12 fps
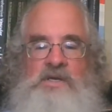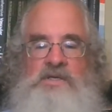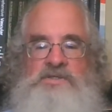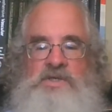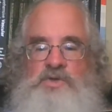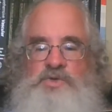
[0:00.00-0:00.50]

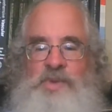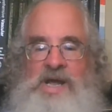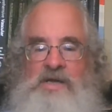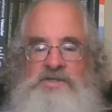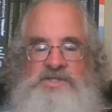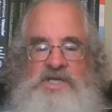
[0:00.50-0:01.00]
So
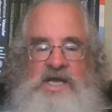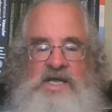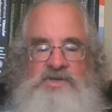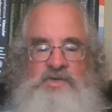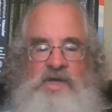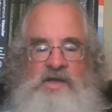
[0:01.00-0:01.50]
sprouts, yeah, I
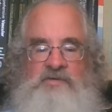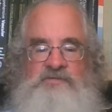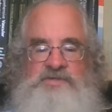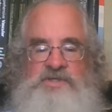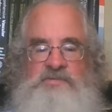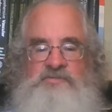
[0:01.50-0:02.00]
do have
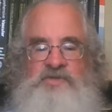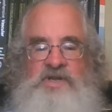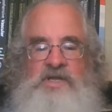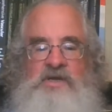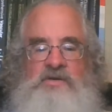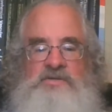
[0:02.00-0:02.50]
some
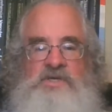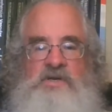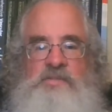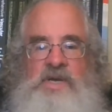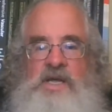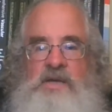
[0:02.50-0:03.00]
videos
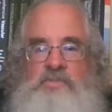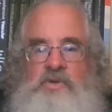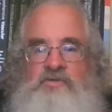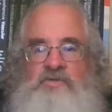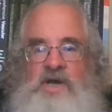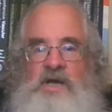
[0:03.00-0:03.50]
on my
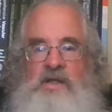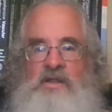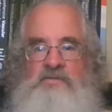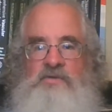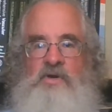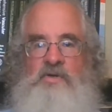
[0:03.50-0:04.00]
profile
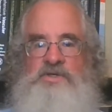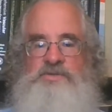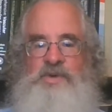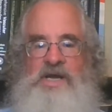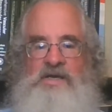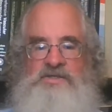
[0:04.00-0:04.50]
of growing
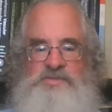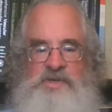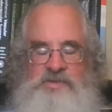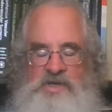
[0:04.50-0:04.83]
sprouts. Maybe